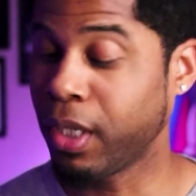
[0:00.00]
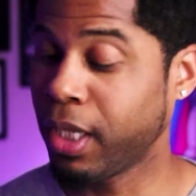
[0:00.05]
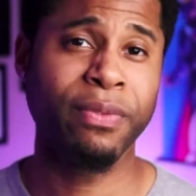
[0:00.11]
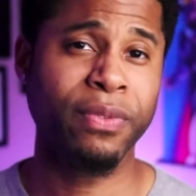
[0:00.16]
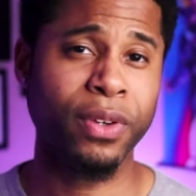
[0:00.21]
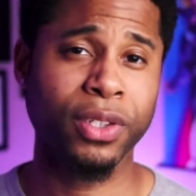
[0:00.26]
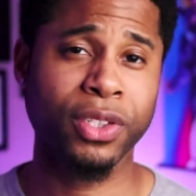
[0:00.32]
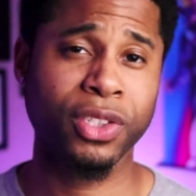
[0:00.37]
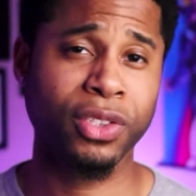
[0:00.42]

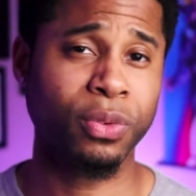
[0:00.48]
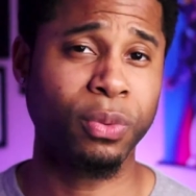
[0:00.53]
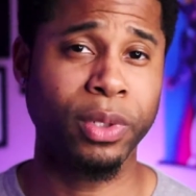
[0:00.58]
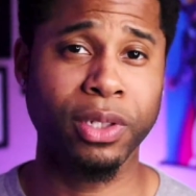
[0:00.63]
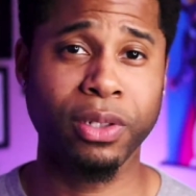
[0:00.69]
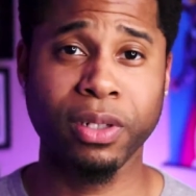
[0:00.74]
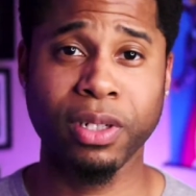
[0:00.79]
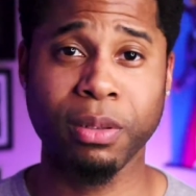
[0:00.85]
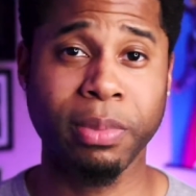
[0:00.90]
If you're just
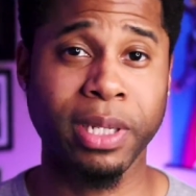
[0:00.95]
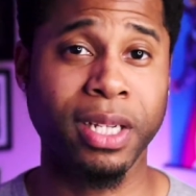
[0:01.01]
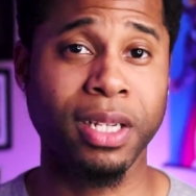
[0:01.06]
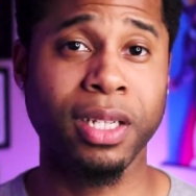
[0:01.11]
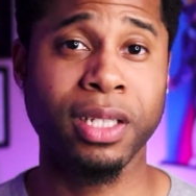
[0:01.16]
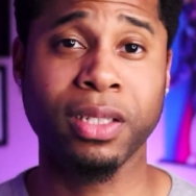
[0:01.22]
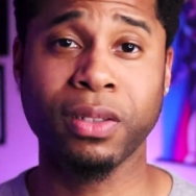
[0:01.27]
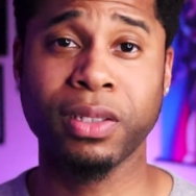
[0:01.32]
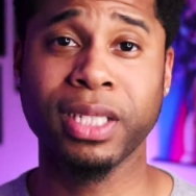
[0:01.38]
wondering
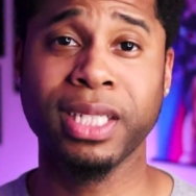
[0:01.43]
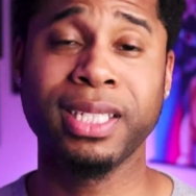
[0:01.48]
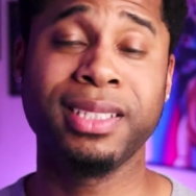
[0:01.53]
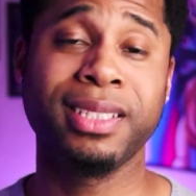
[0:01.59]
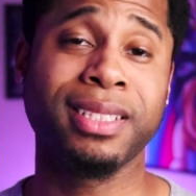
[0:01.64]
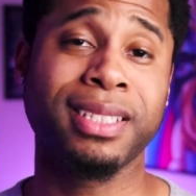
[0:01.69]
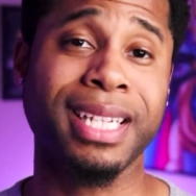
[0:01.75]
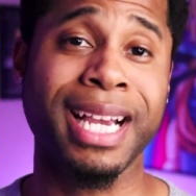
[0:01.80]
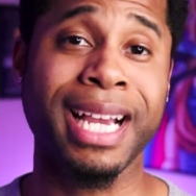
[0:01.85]
about other
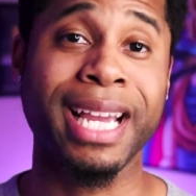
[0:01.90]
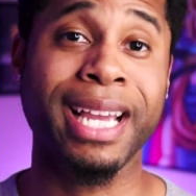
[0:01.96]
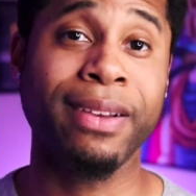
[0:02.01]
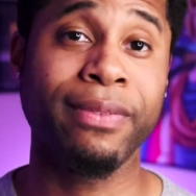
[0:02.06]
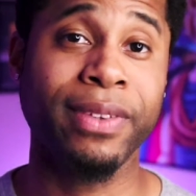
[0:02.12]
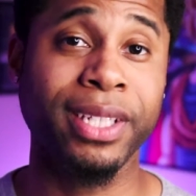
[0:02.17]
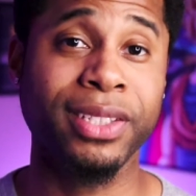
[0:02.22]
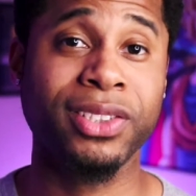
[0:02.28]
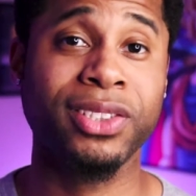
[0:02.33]
lenses, I
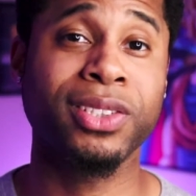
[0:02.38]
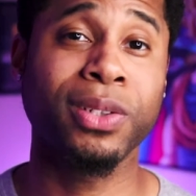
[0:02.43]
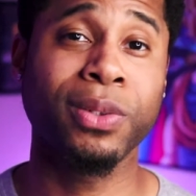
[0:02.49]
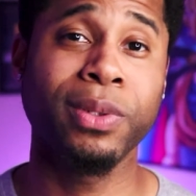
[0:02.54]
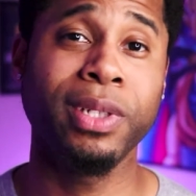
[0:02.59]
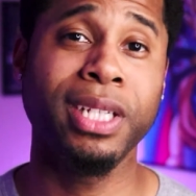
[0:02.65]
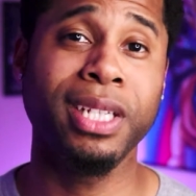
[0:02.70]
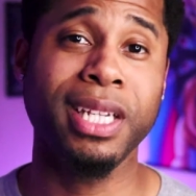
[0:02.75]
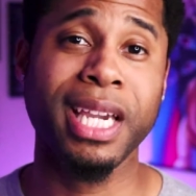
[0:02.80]
have a
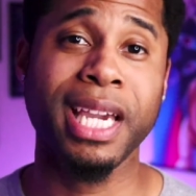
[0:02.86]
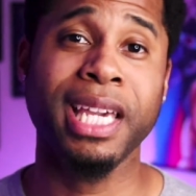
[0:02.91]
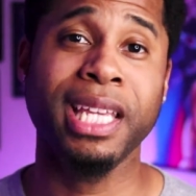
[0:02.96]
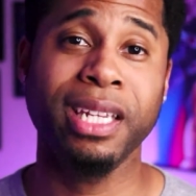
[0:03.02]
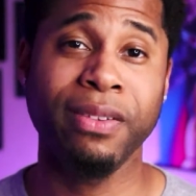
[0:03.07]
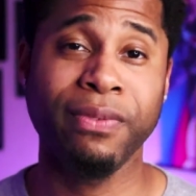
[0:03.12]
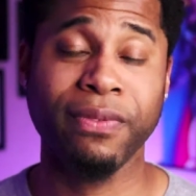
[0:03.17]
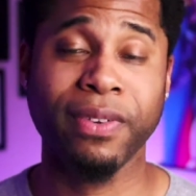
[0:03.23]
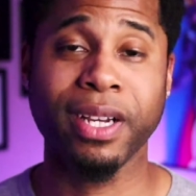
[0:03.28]
Sony
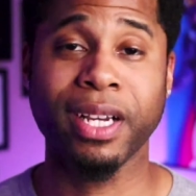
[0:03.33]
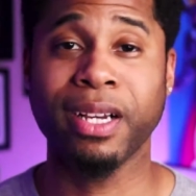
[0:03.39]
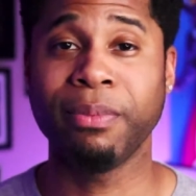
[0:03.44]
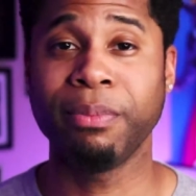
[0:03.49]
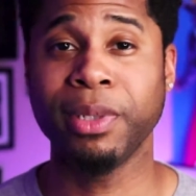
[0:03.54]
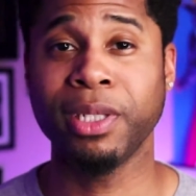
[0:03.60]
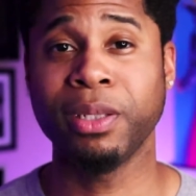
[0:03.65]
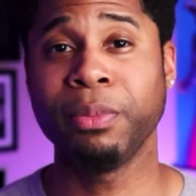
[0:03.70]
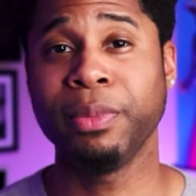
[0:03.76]

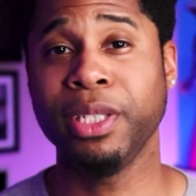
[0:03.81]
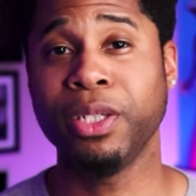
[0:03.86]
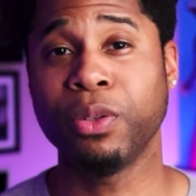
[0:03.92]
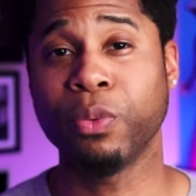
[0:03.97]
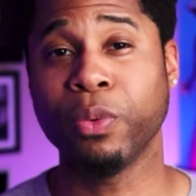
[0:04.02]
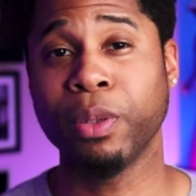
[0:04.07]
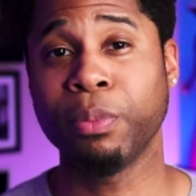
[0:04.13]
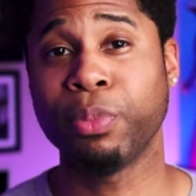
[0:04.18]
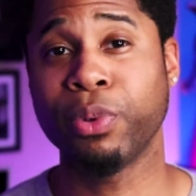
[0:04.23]

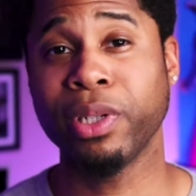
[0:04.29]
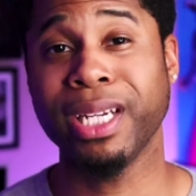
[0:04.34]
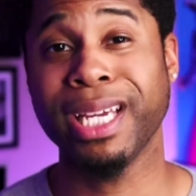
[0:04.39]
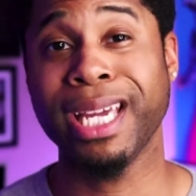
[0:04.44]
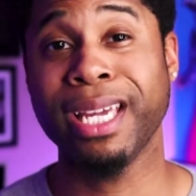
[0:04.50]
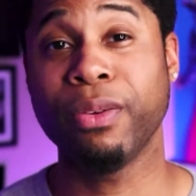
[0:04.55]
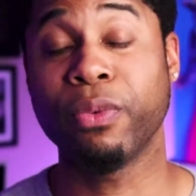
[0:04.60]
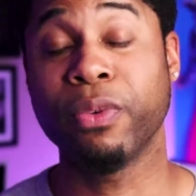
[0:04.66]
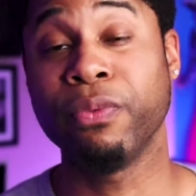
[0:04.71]
85mm
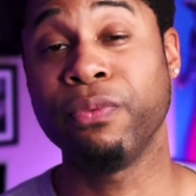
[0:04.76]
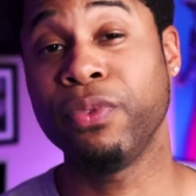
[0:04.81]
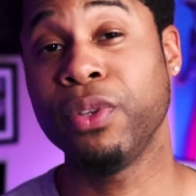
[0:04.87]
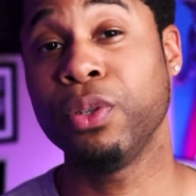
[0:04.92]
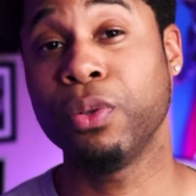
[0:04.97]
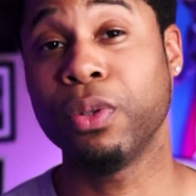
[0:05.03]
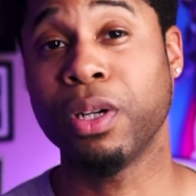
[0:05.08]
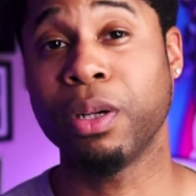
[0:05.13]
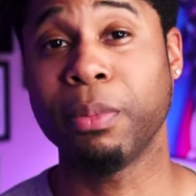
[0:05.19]
1.8
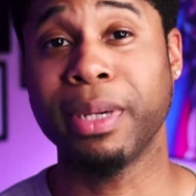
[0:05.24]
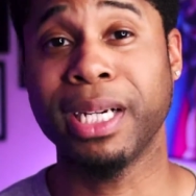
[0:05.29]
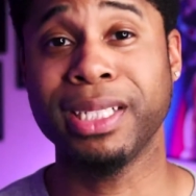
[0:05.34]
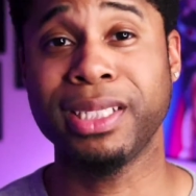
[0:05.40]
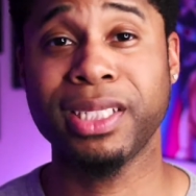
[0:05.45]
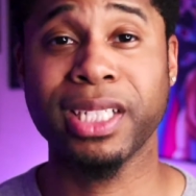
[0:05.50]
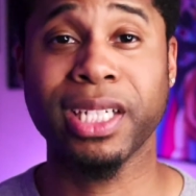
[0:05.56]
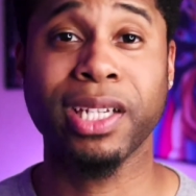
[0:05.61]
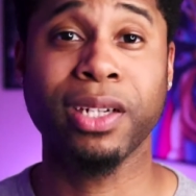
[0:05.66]
review on my
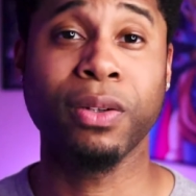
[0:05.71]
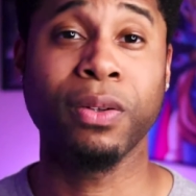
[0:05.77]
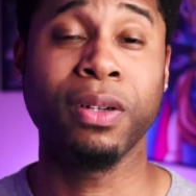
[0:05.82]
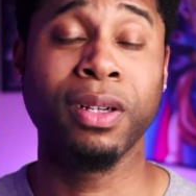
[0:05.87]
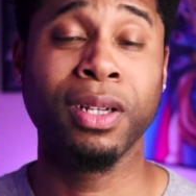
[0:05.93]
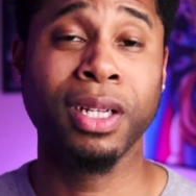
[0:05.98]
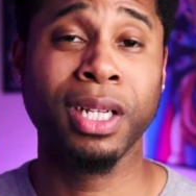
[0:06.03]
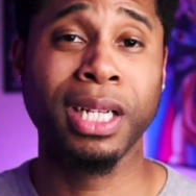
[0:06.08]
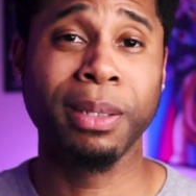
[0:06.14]

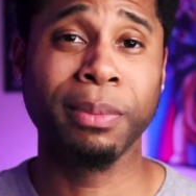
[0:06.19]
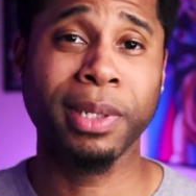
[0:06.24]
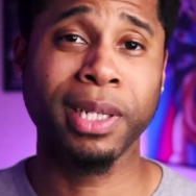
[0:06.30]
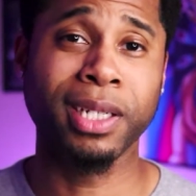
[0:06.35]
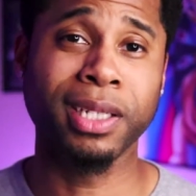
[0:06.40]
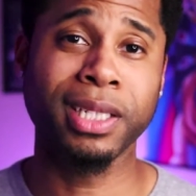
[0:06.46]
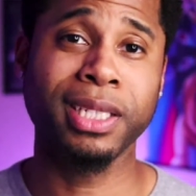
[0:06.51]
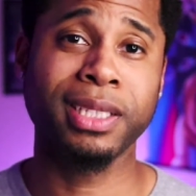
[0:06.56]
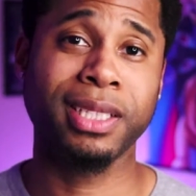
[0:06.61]
channel. I'm
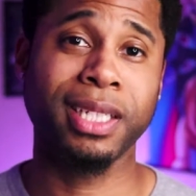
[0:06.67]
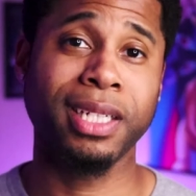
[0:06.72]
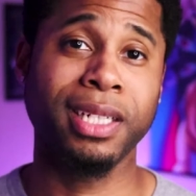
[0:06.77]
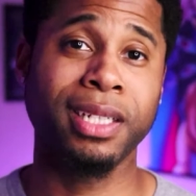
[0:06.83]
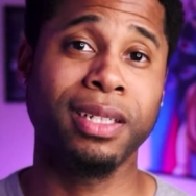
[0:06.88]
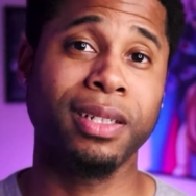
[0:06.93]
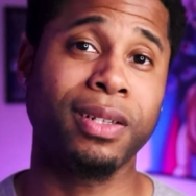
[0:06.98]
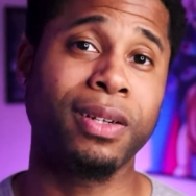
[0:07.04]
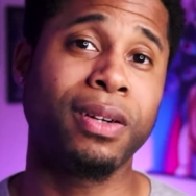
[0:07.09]
going to link that
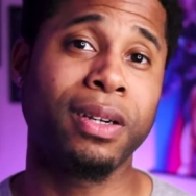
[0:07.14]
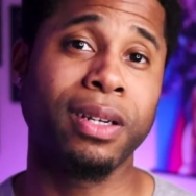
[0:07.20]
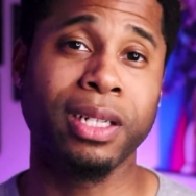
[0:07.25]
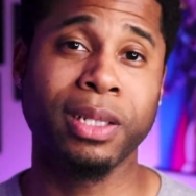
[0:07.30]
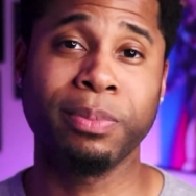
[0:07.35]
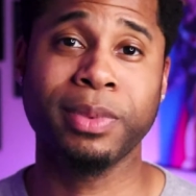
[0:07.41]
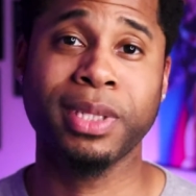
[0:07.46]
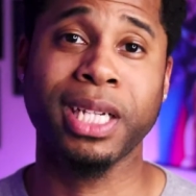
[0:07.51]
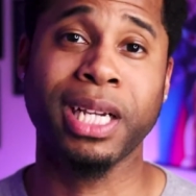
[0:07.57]
in the card
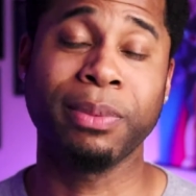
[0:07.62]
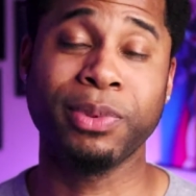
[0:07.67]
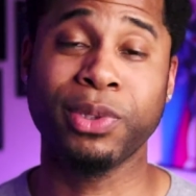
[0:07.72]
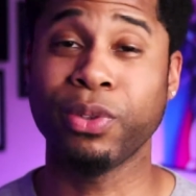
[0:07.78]
up top.